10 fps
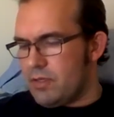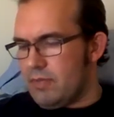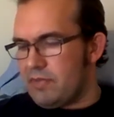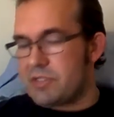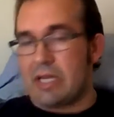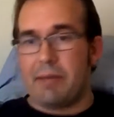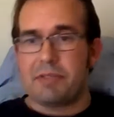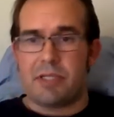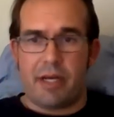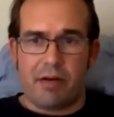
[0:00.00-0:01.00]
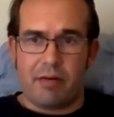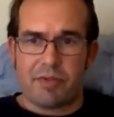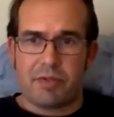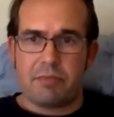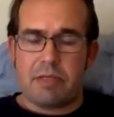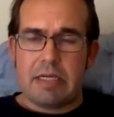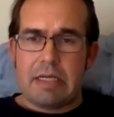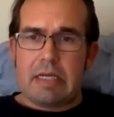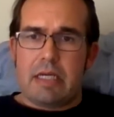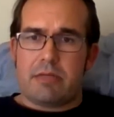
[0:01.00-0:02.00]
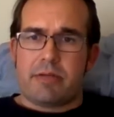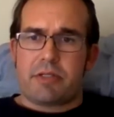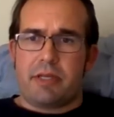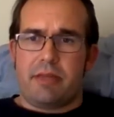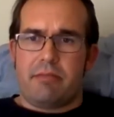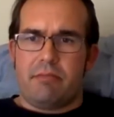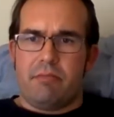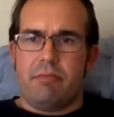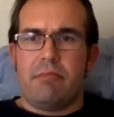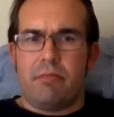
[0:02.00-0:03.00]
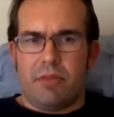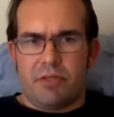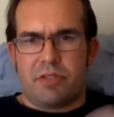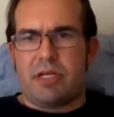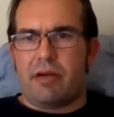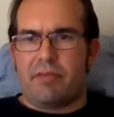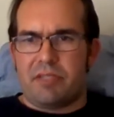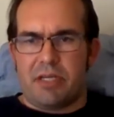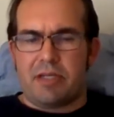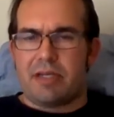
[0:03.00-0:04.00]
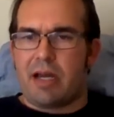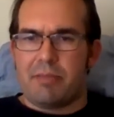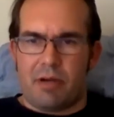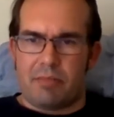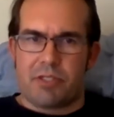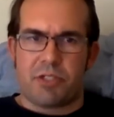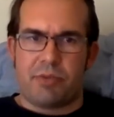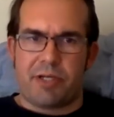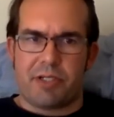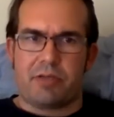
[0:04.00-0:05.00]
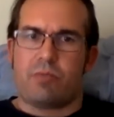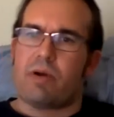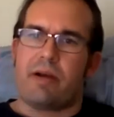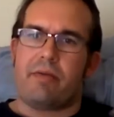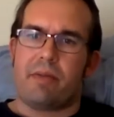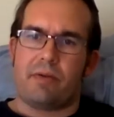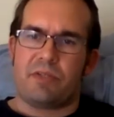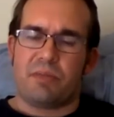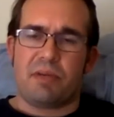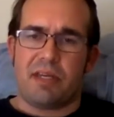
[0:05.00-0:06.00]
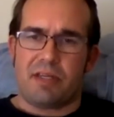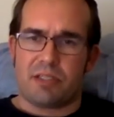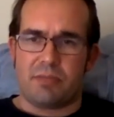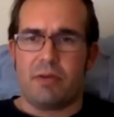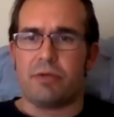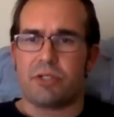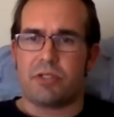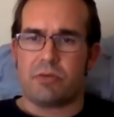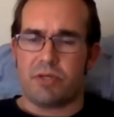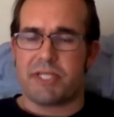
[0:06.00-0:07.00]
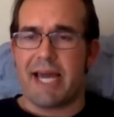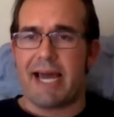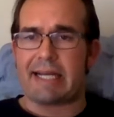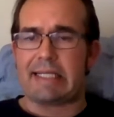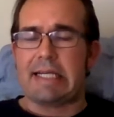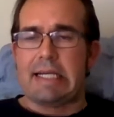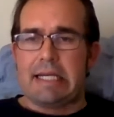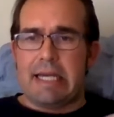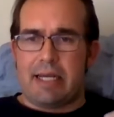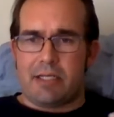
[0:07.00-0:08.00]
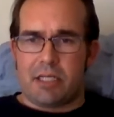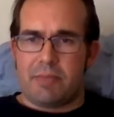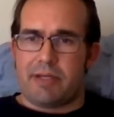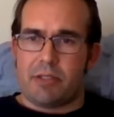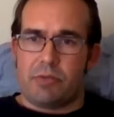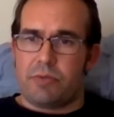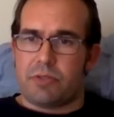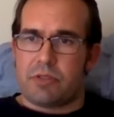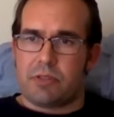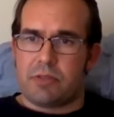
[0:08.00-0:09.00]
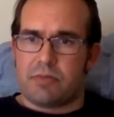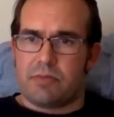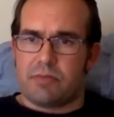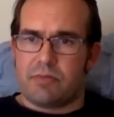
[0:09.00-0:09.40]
if it stops terrorism, especially in the scenario of a ticking time bomb situation where there's an impending explosion or attack and a suspect who is